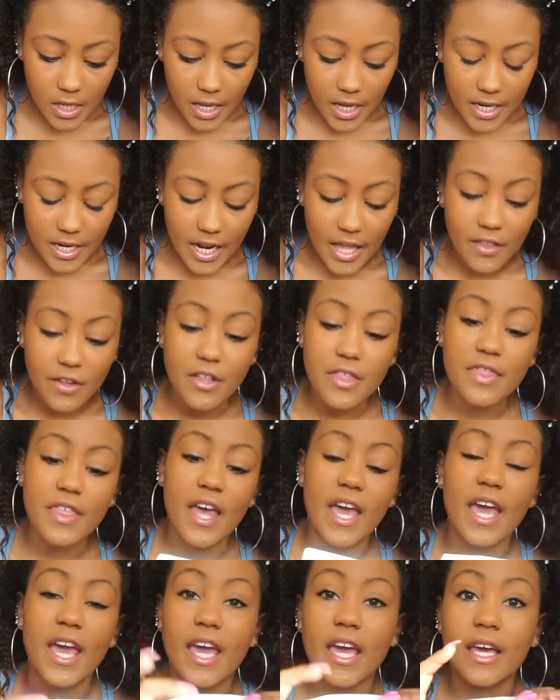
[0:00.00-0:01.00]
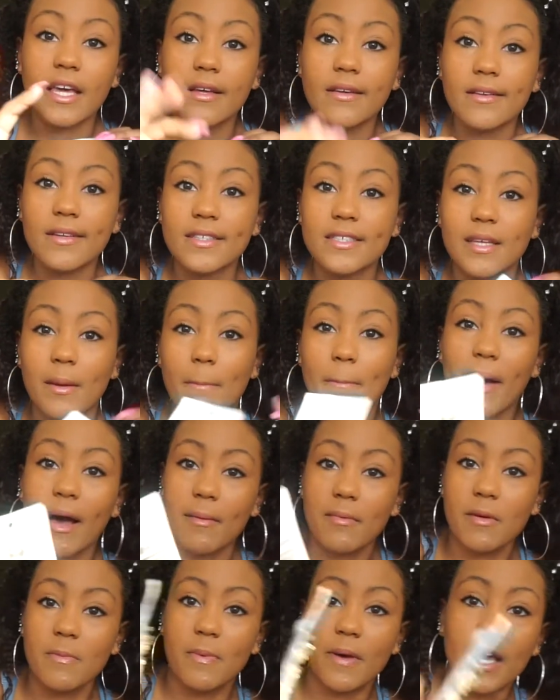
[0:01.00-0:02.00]
Another thing, some
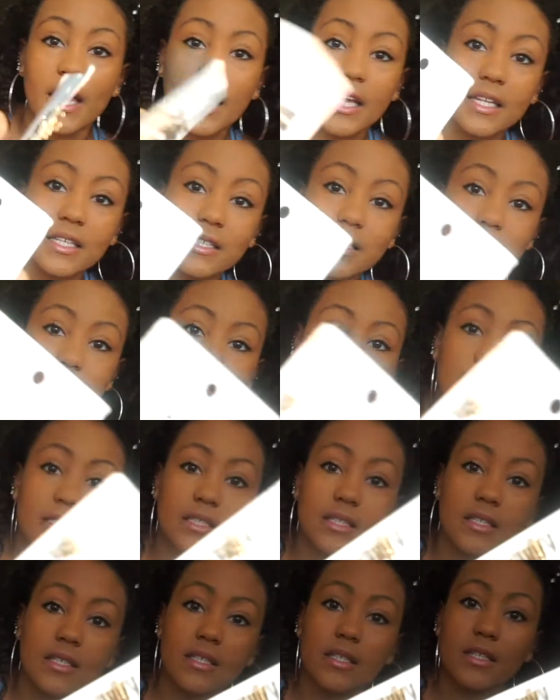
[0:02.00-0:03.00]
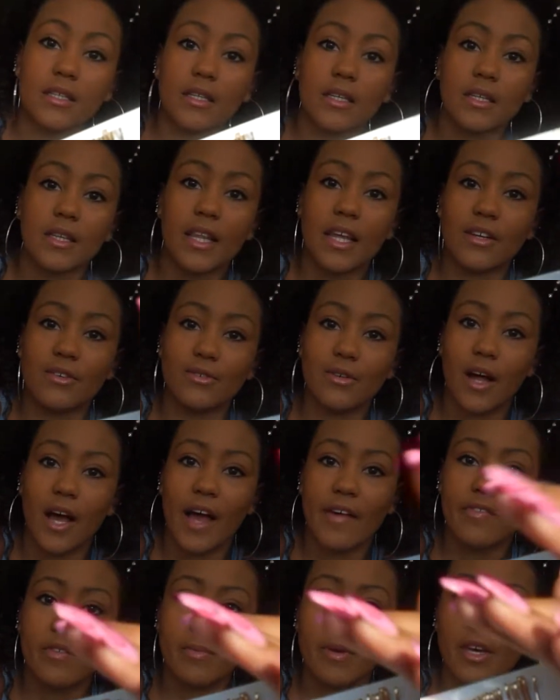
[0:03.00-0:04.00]
bobby pins. They do not
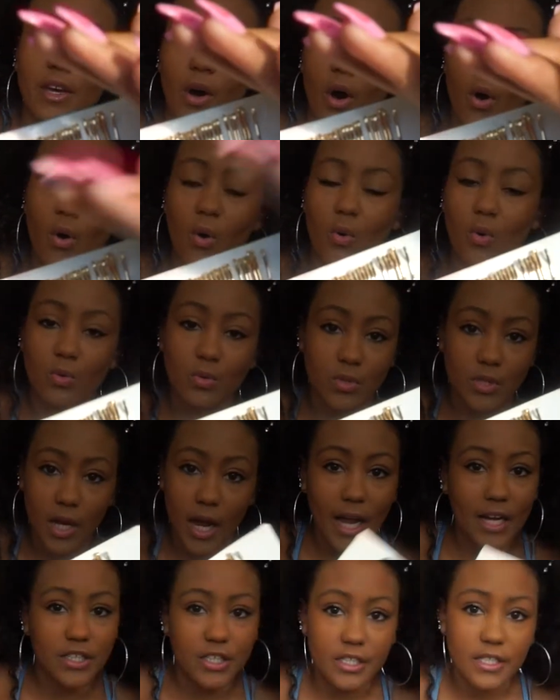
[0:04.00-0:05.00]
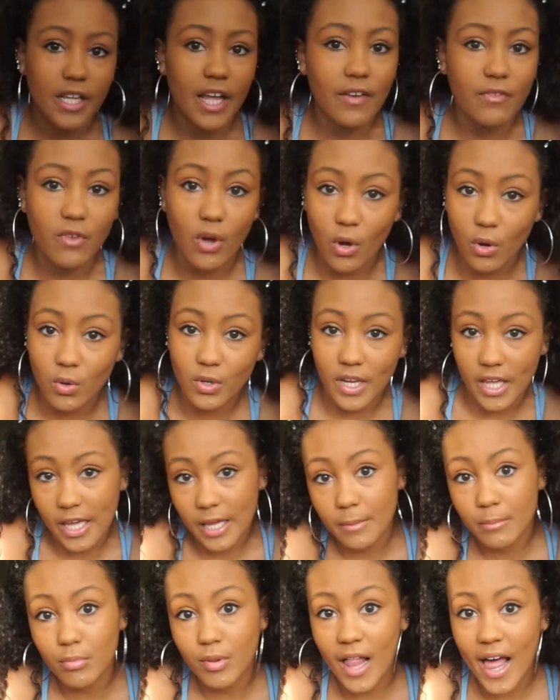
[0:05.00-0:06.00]
have to be gold. I just have gold
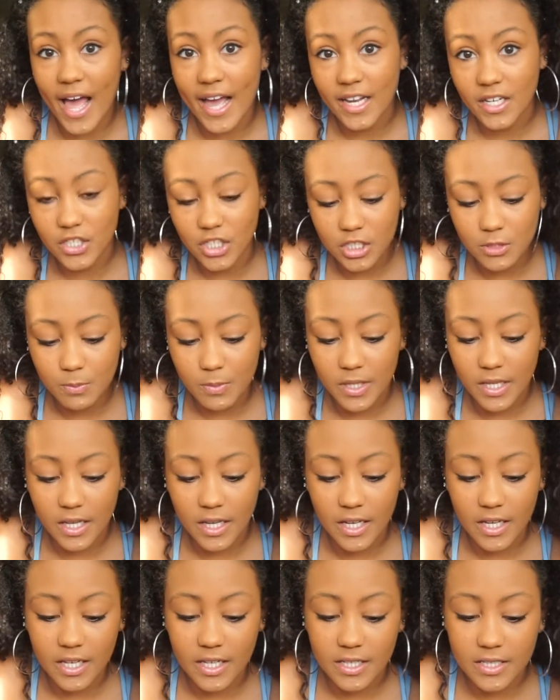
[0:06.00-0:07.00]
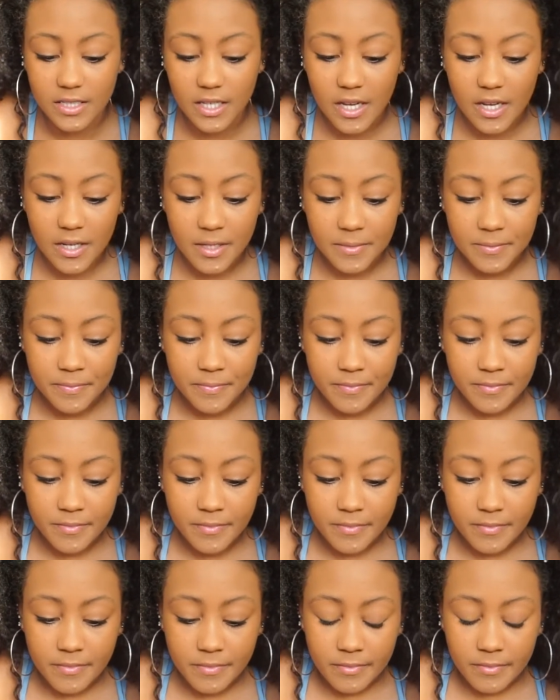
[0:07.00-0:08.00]
and black just because
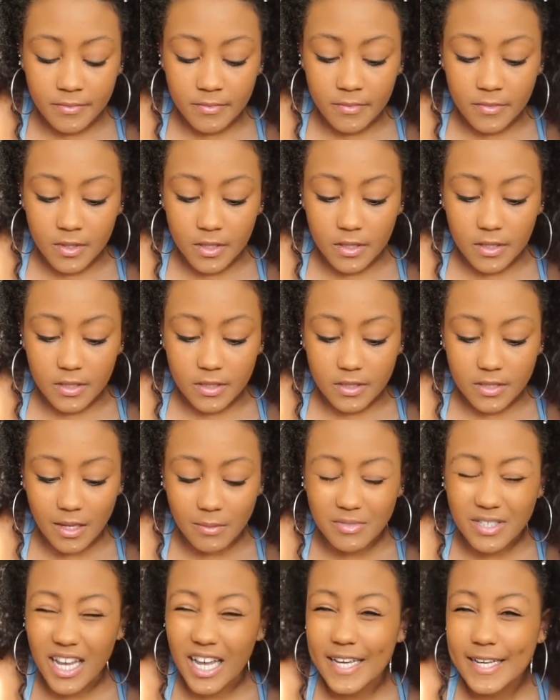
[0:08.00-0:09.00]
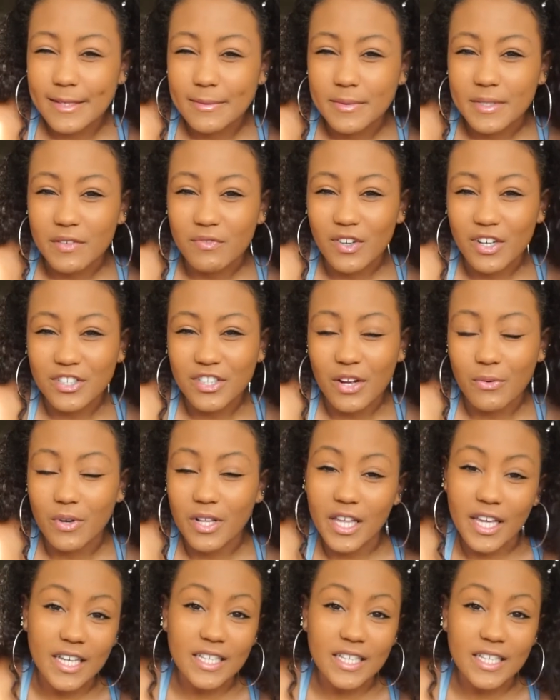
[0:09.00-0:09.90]
sometimes if there's not really